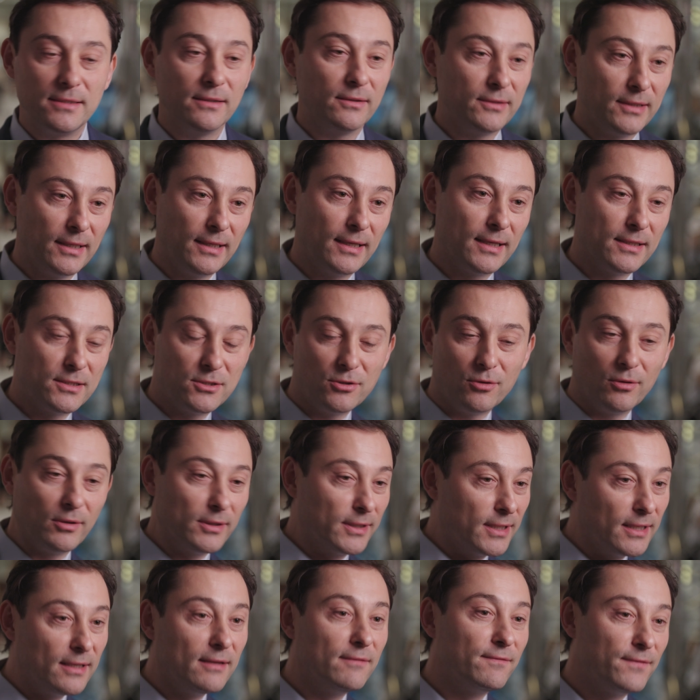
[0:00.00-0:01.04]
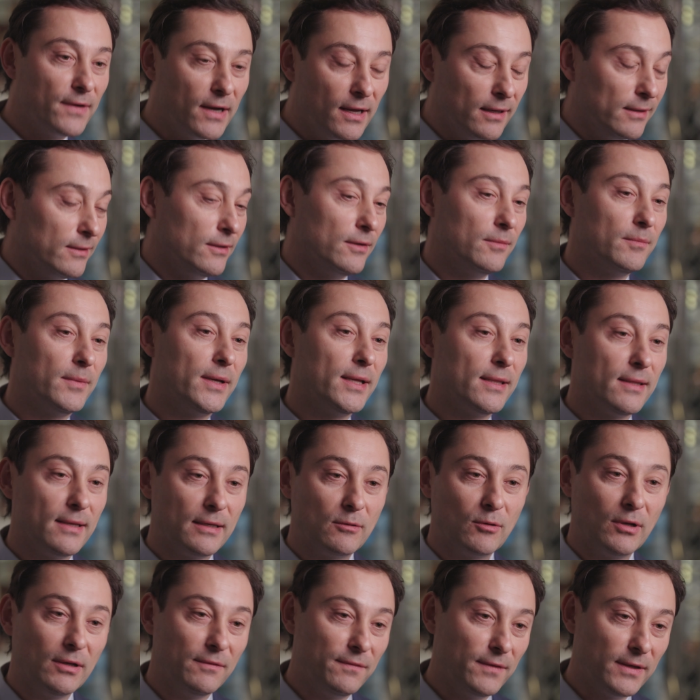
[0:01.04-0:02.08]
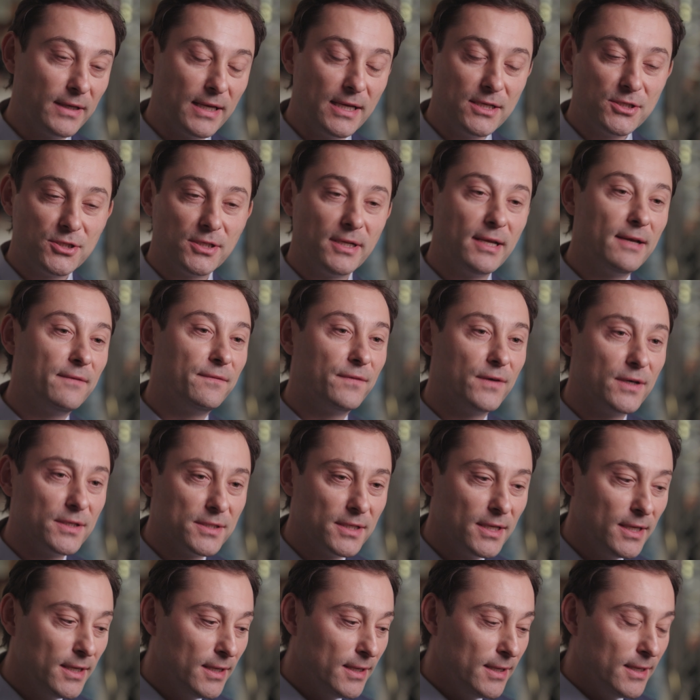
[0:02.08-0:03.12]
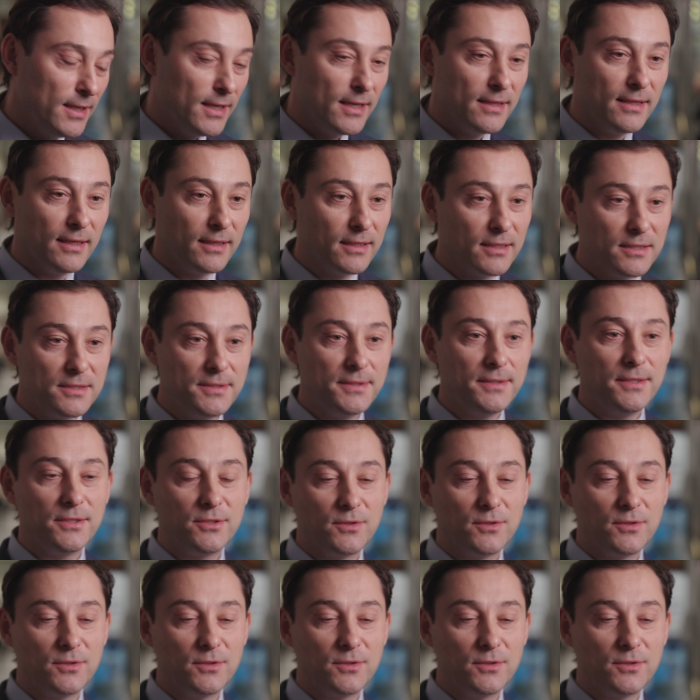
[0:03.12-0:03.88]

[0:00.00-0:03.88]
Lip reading: looking at total kidney volume and the qualification effort, and they continue